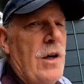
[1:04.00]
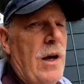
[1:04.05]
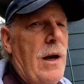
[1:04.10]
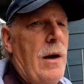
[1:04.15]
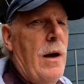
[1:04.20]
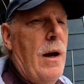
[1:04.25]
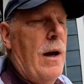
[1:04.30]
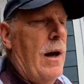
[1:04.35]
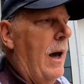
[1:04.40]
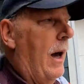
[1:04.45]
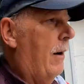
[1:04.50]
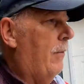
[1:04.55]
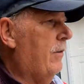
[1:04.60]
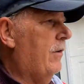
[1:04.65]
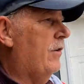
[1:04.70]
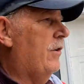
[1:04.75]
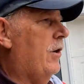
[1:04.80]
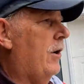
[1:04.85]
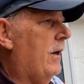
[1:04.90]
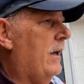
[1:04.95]
which I
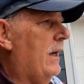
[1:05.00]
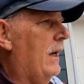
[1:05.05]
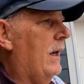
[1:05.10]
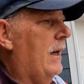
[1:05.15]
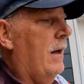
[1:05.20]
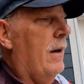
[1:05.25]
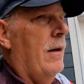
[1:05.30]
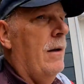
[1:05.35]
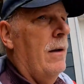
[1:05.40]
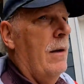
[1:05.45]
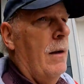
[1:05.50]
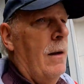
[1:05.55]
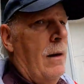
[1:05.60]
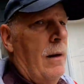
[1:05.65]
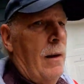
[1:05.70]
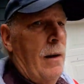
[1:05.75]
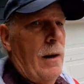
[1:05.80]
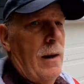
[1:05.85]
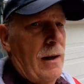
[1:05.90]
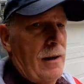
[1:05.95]
was cooking,
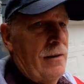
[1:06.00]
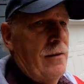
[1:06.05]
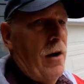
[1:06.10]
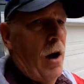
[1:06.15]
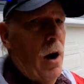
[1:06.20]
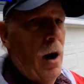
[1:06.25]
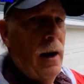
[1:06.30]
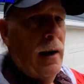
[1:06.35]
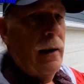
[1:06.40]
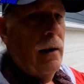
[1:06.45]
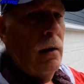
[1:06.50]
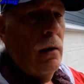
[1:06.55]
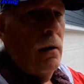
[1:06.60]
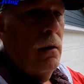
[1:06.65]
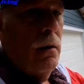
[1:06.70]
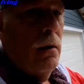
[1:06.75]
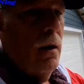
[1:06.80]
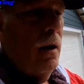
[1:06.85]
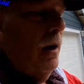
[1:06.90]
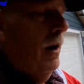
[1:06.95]
it's gone.
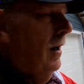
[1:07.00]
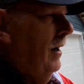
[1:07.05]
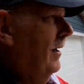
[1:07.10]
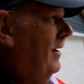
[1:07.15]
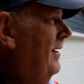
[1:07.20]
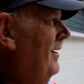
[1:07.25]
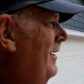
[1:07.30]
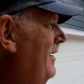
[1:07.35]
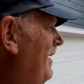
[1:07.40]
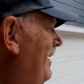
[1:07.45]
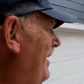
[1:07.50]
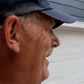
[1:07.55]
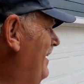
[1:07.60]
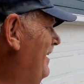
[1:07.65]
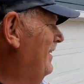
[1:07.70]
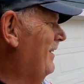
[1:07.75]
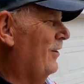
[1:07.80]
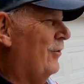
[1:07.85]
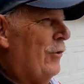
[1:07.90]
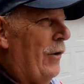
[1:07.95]

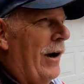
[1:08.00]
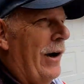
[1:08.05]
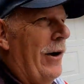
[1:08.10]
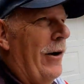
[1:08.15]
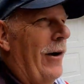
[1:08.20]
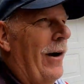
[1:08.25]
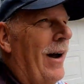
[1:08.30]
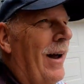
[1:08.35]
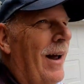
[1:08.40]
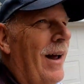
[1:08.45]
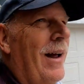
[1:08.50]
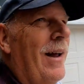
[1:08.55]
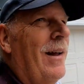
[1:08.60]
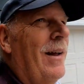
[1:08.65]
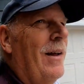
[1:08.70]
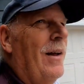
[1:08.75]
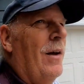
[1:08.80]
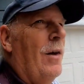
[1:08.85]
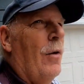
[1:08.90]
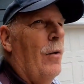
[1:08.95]
the trigger,
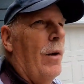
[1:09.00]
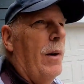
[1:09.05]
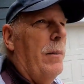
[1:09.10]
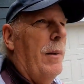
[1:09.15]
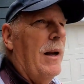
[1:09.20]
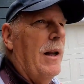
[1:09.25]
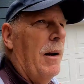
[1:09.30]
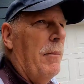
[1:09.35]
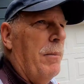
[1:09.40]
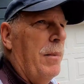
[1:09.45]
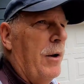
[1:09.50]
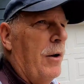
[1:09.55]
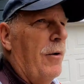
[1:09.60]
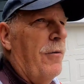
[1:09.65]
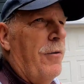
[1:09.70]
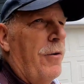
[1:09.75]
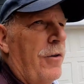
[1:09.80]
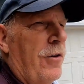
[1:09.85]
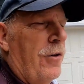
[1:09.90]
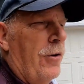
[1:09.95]
we made a
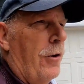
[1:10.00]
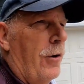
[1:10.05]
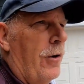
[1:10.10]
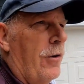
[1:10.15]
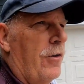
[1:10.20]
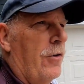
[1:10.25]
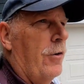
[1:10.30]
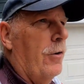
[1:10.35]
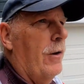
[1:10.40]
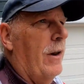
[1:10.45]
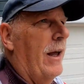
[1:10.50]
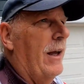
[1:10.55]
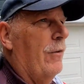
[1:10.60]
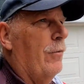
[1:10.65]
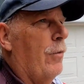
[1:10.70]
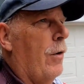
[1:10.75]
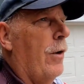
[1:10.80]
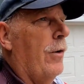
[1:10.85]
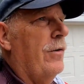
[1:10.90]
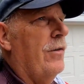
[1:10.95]
beautiful sir
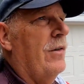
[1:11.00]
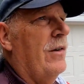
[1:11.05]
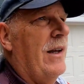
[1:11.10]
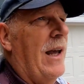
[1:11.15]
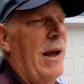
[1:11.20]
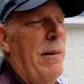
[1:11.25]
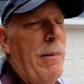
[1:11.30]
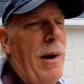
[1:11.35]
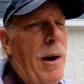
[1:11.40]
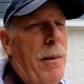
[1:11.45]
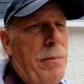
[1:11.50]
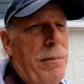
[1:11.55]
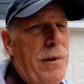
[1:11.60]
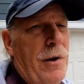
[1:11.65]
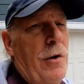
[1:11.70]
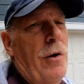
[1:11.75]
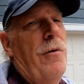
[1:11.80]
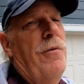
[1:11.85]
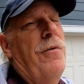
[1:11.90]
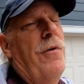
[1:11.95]
sirloin roast, came
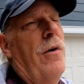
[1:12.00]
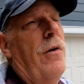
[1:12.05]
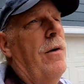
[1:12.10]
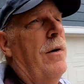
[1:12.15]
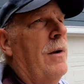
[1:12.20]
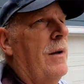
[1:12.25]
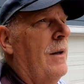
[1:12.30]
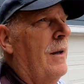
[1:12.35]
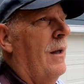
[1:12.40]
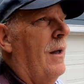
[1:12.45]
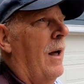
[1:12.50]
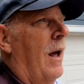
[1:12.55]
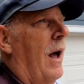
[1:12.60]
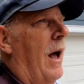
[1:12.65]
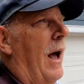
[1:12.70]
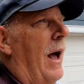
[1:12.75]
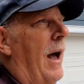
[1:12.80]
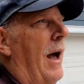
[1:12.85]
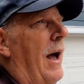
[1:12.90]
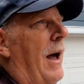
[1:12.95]
out beautiful.
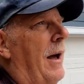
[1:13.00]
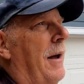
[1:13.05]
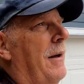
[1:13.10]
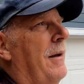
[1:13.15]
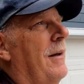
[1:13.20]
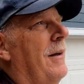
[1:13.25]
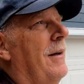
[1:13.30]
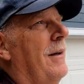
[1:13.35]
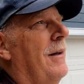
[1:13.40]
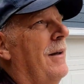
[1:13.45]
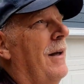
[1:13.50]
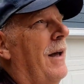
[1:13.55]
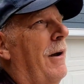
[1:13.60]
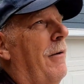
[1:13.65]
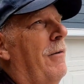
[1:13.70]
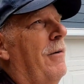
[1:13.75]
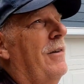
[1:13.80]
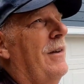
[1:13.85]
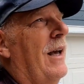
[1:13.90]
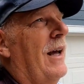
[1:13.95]
Uh,
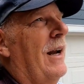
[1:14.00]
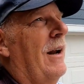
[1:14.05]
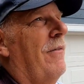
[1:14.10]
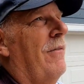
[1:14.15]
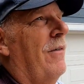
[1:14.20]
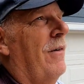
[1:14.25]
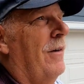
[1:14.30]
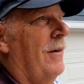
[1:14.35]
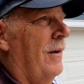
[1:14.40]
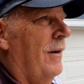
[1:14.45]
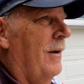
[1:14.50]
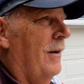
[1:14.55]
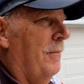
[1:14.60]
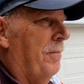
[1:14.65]
it was kind of